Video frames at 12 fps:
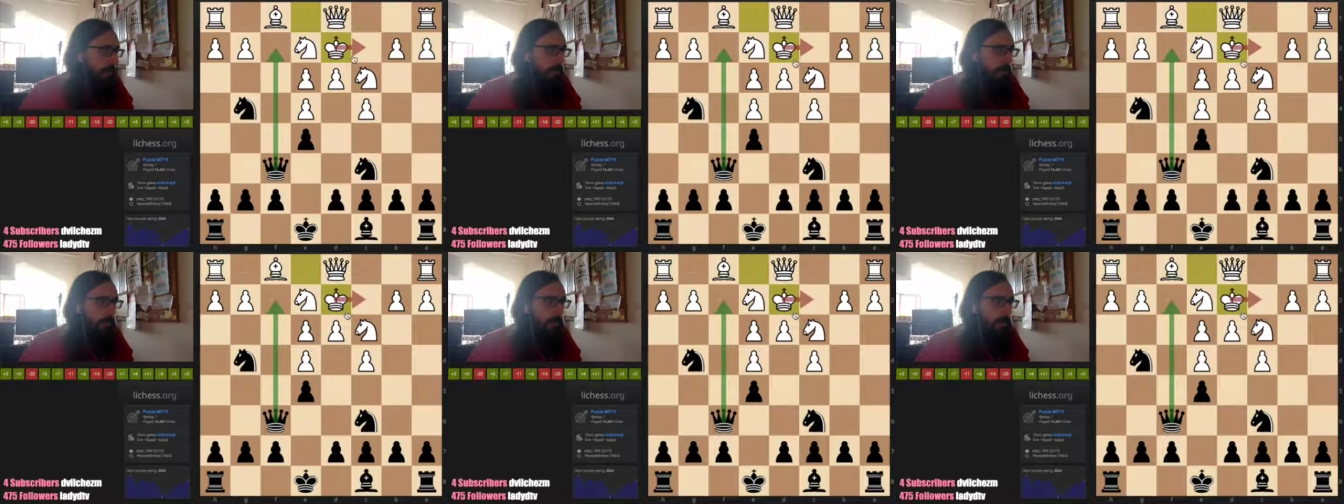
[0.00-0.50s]

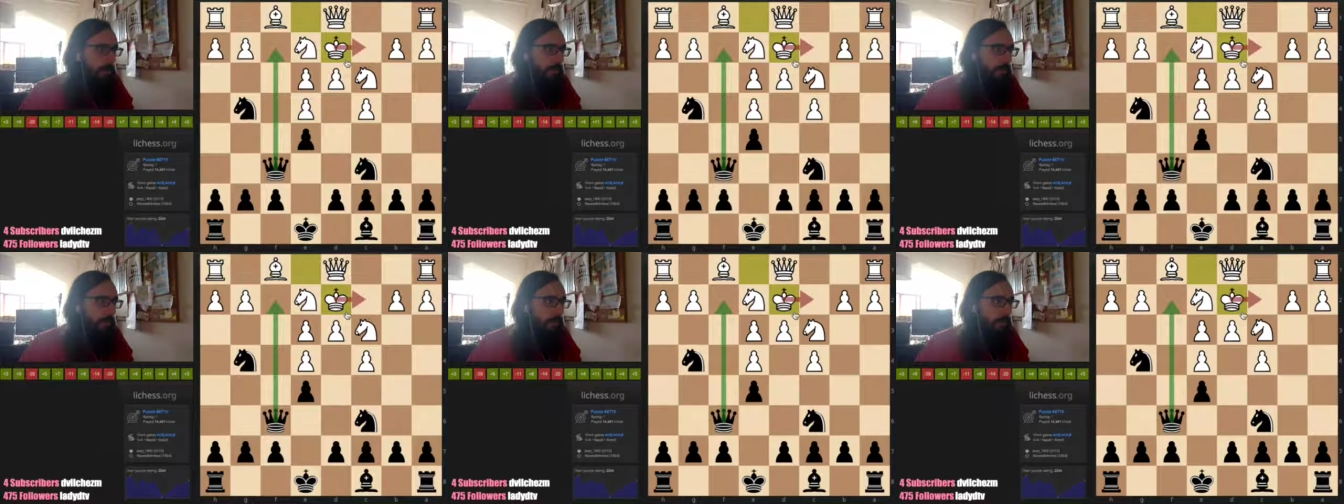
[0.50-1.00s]
here
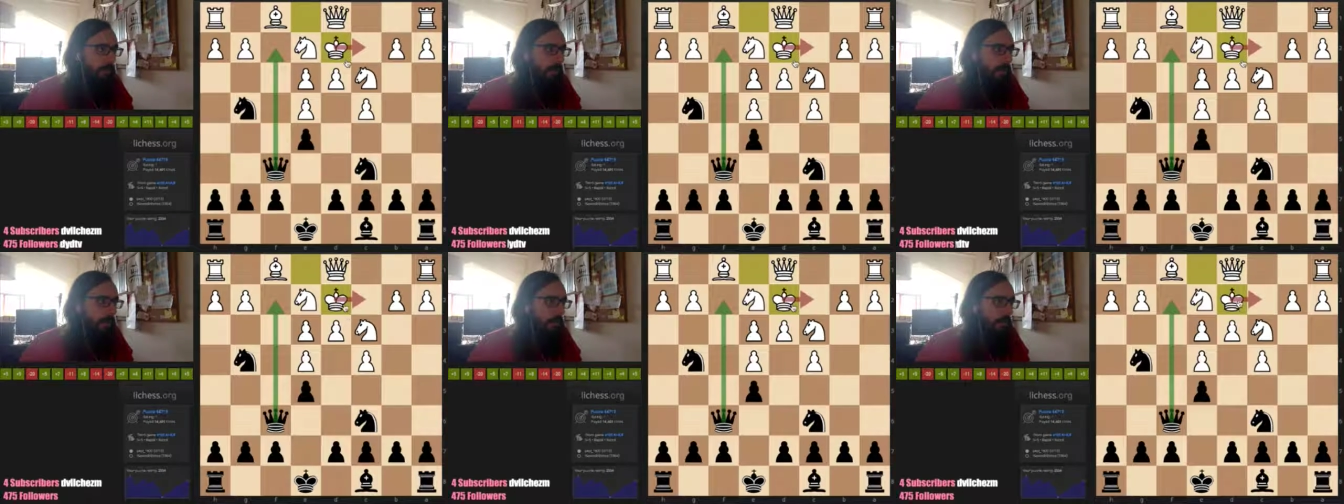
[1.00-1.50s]
because the queen
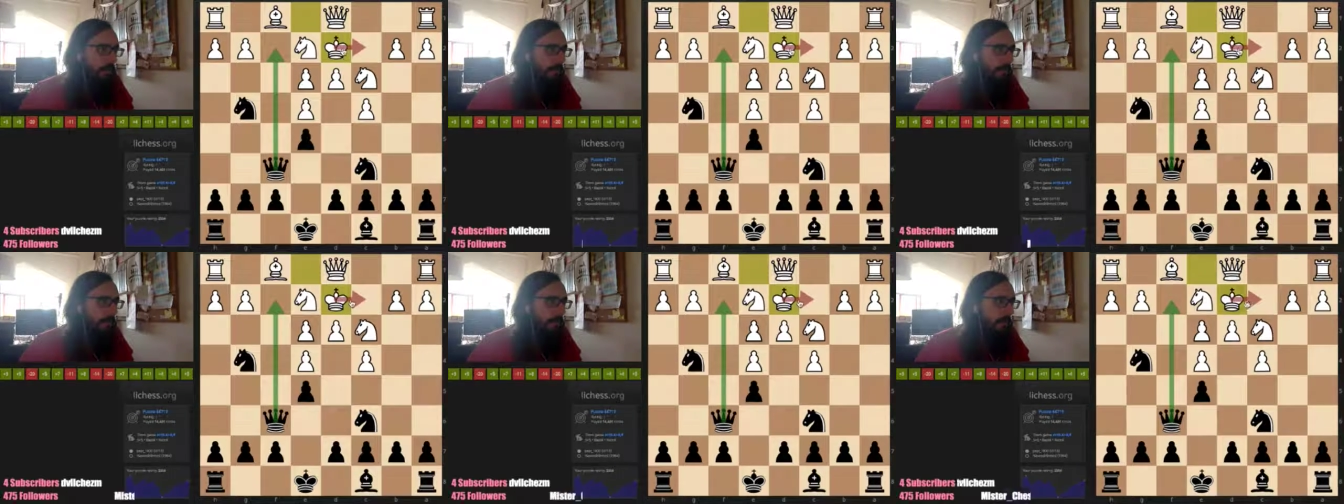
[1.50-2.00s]
is
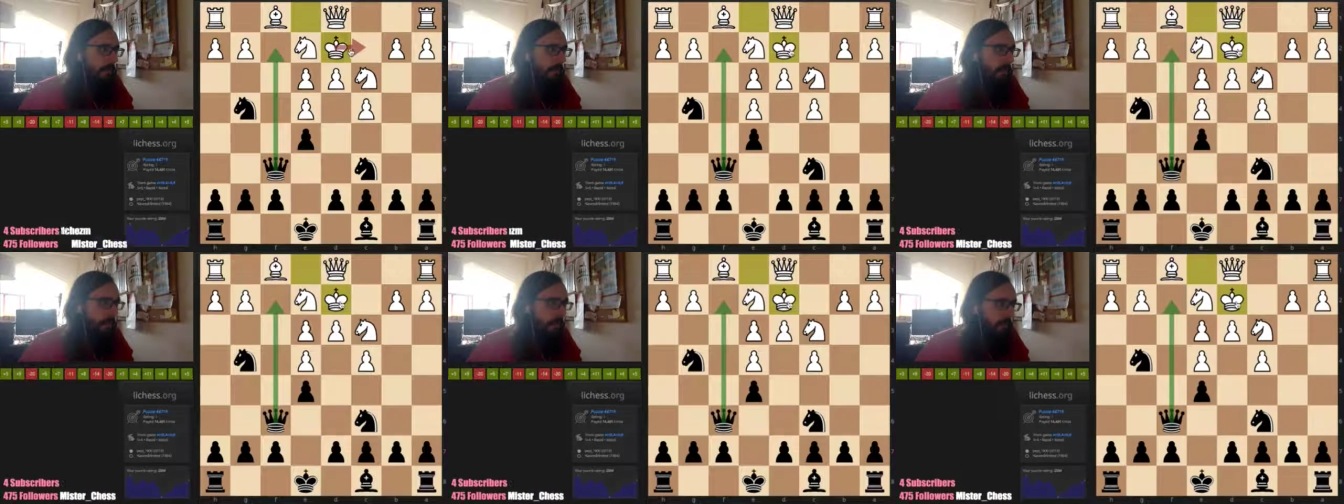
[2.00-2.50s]
lost.
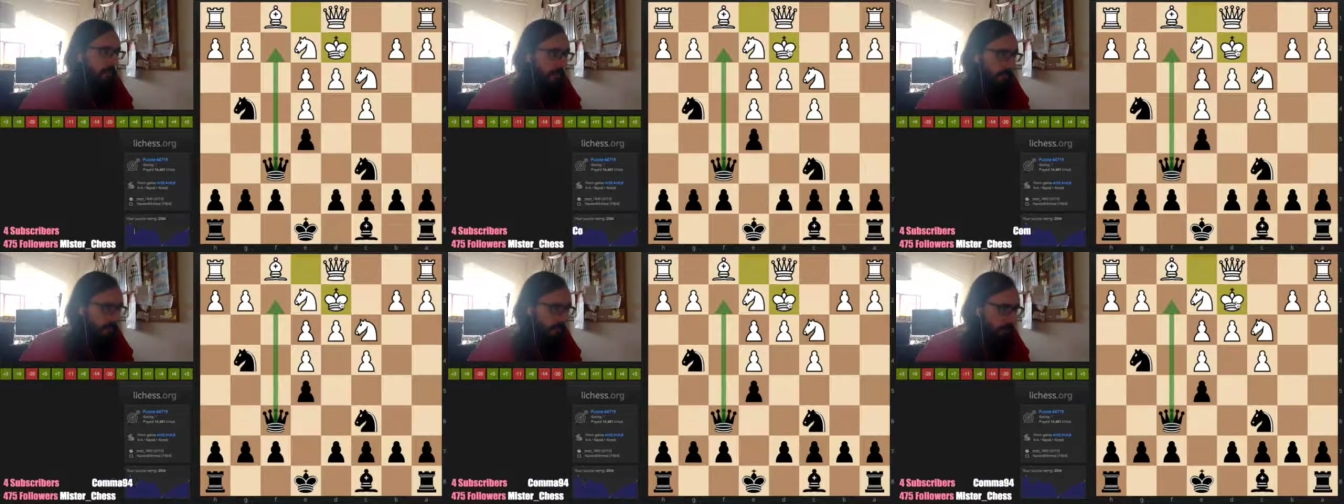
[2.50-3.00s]

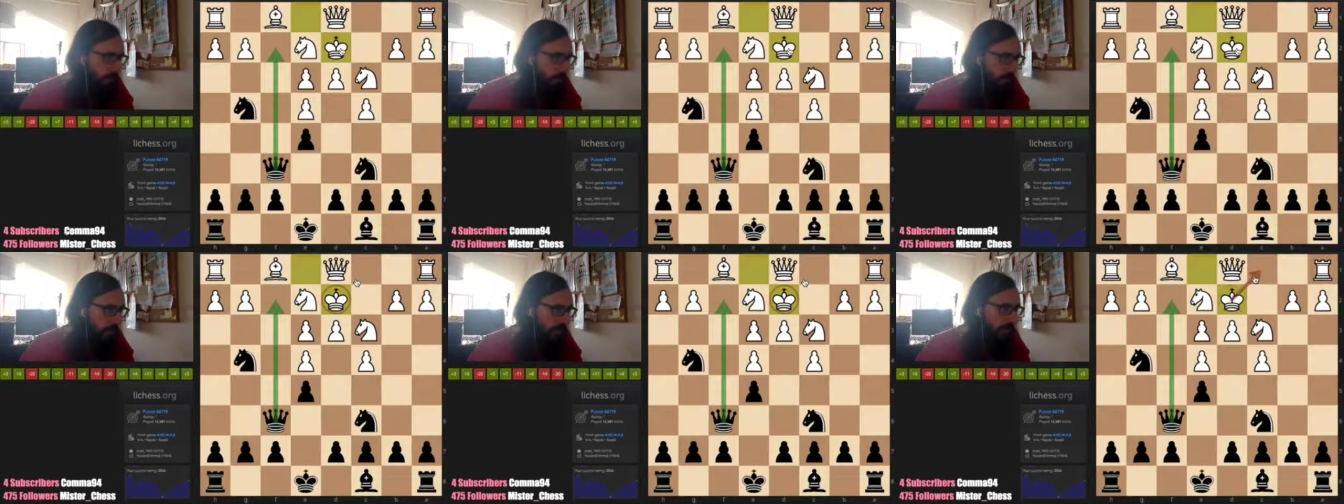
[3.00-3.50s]
So
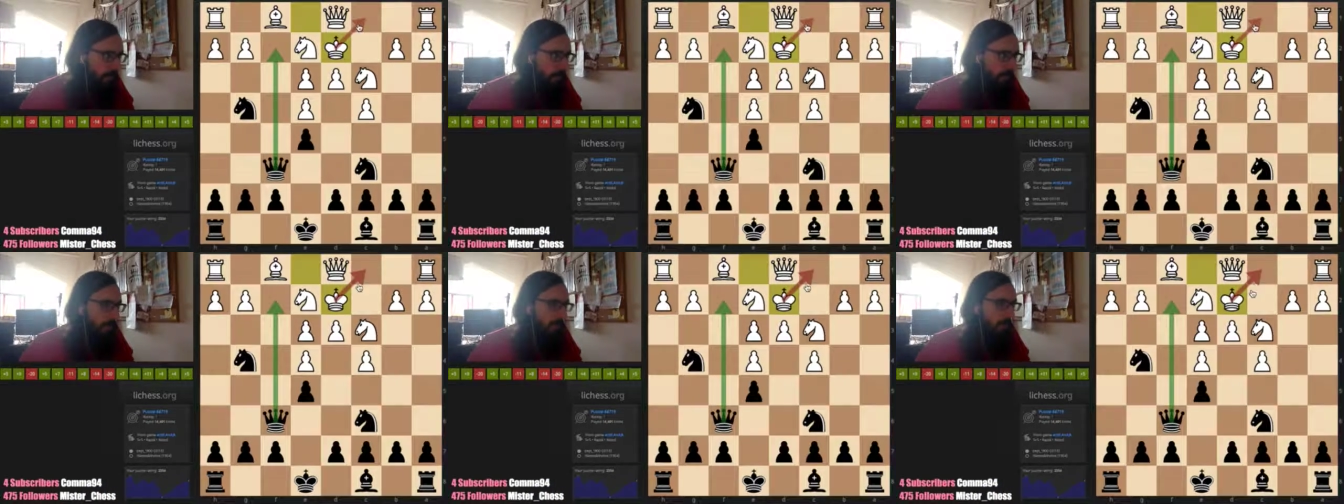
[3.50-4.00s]
king
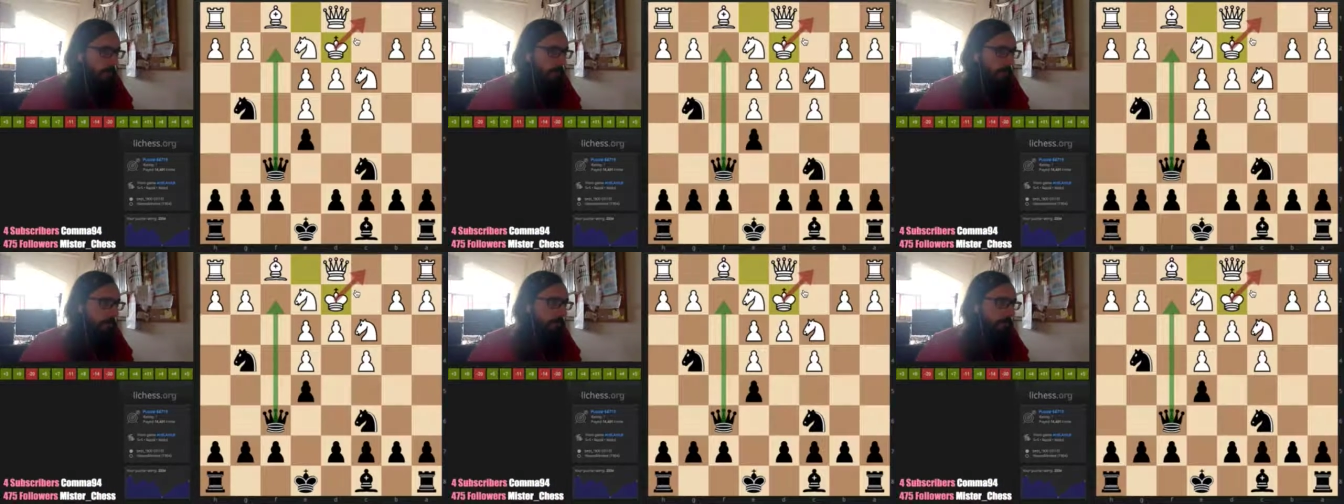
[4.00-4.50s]
c1 is
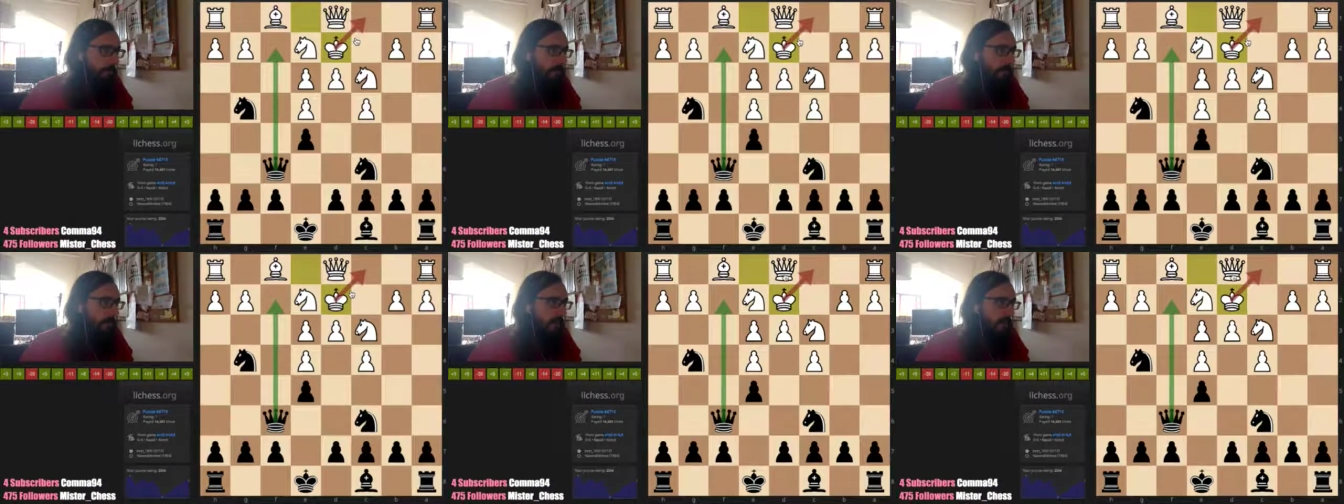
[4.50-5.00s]
one move.
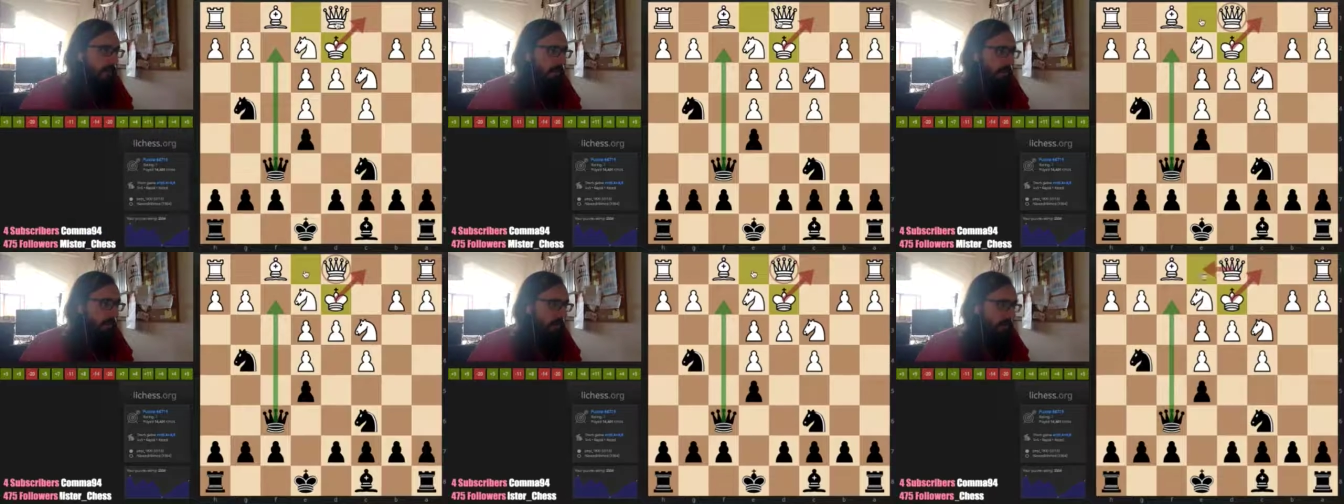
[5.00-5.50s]

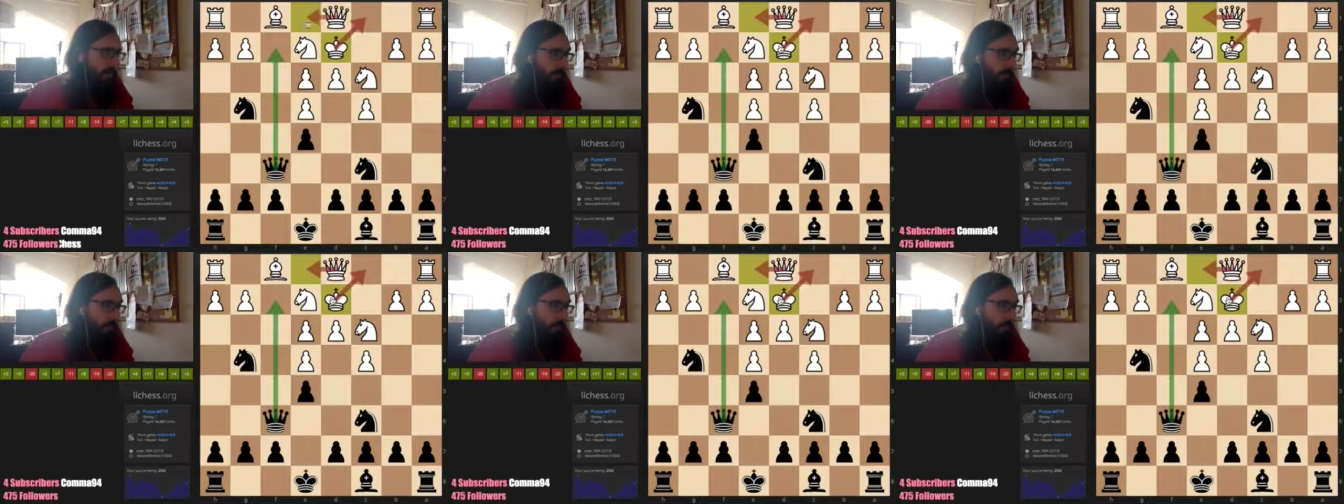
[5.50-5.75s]
Queen